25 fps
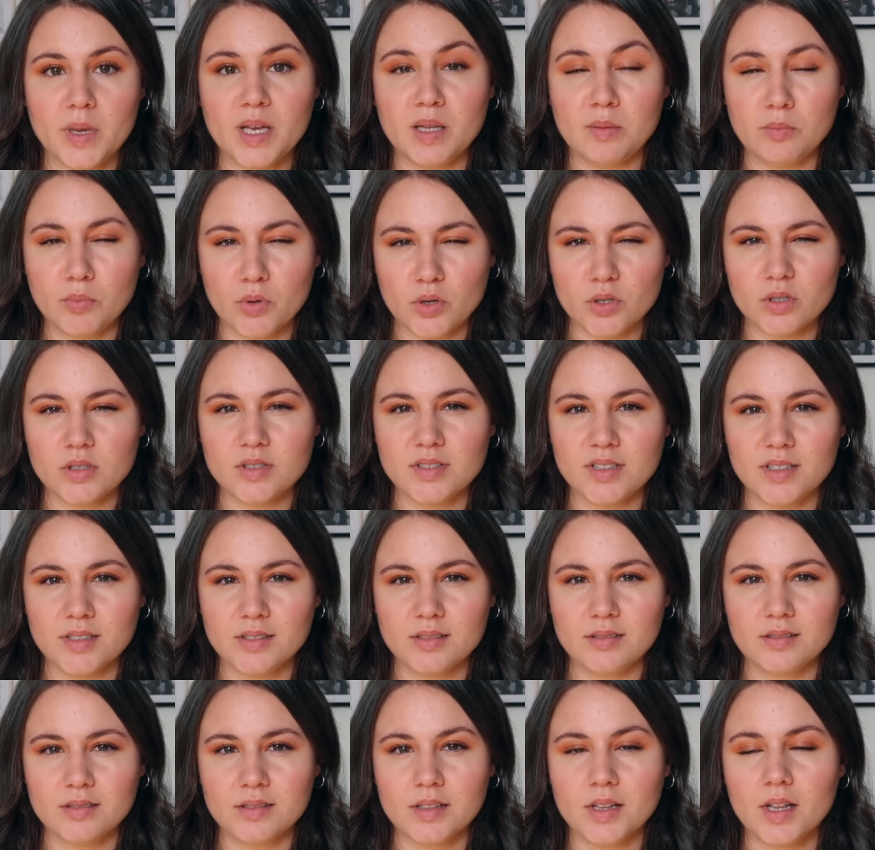main
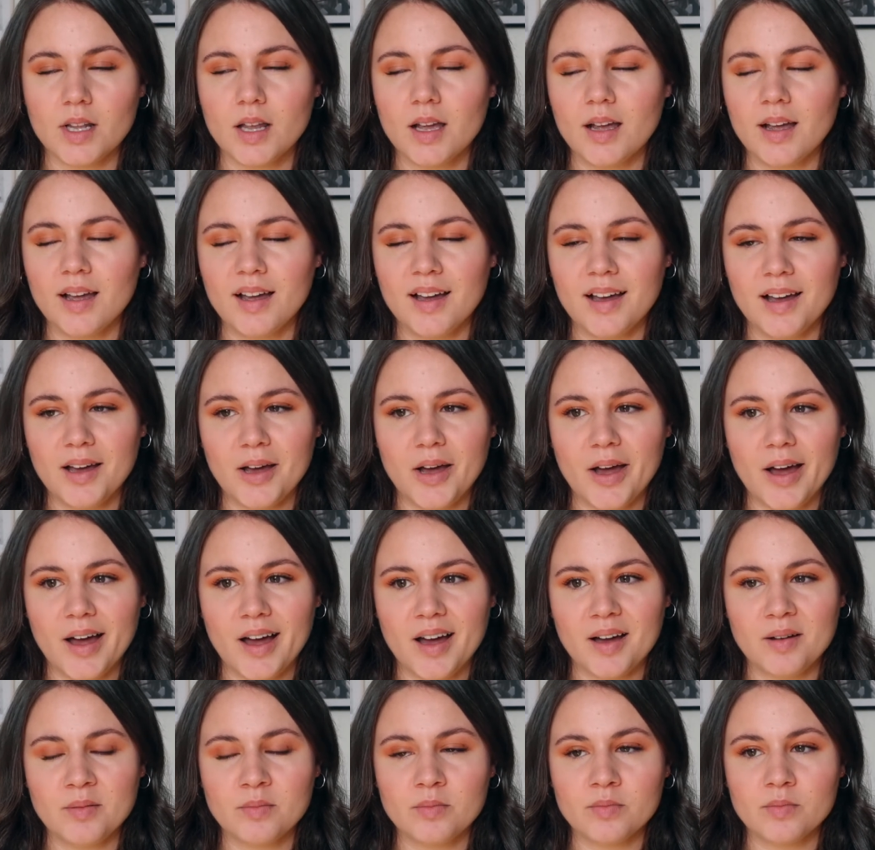person,
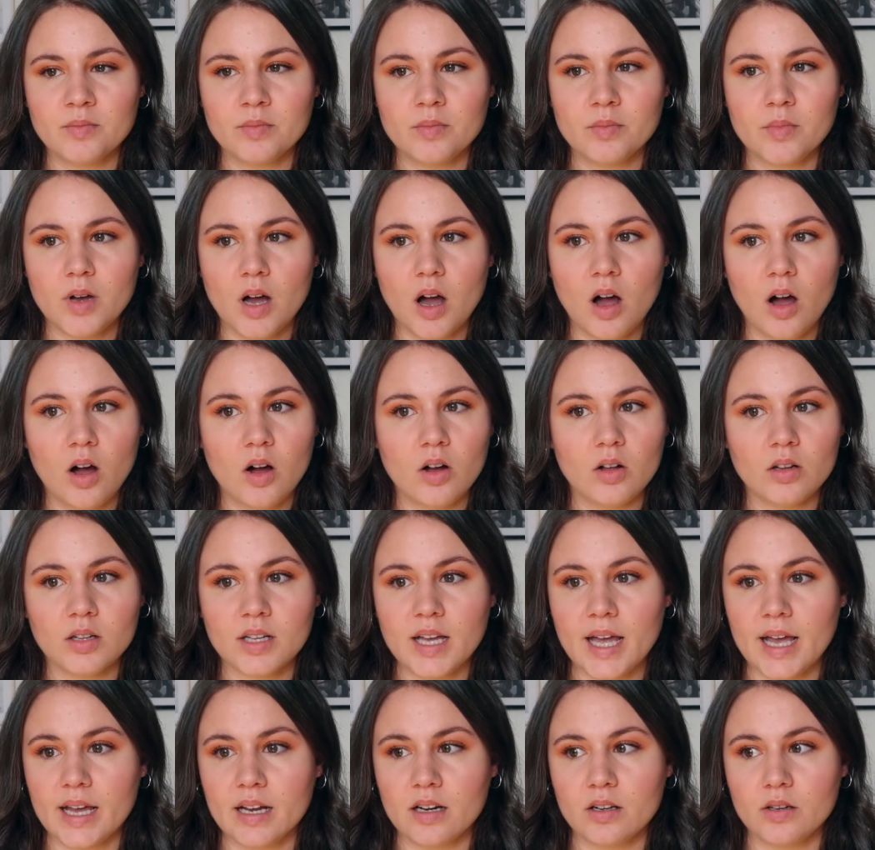
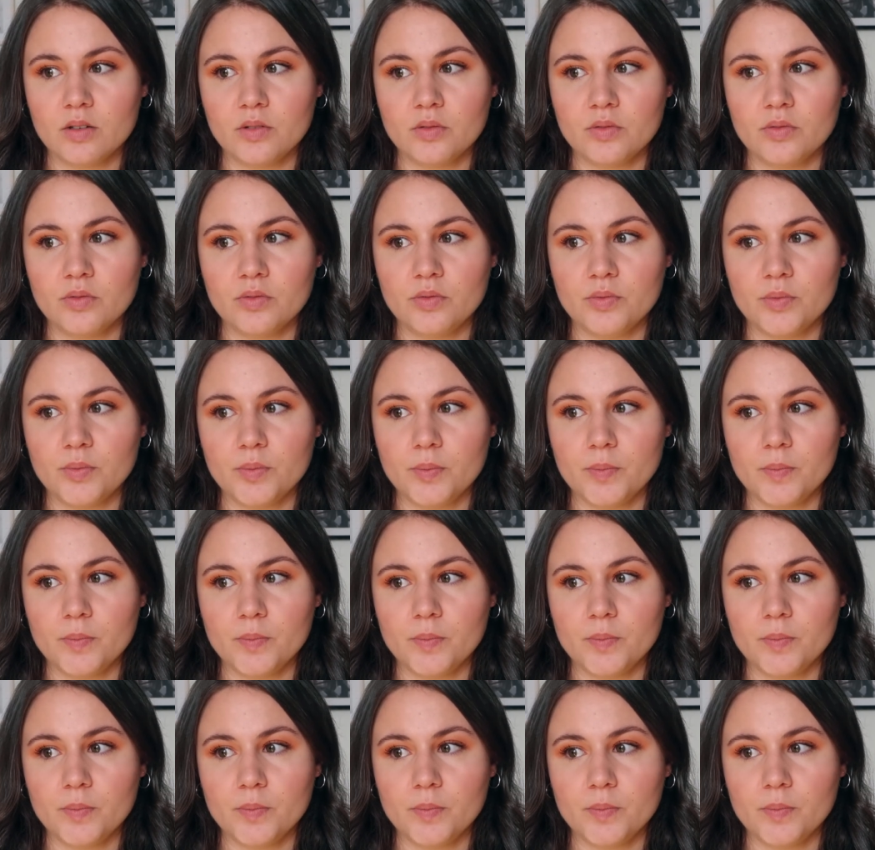all kind of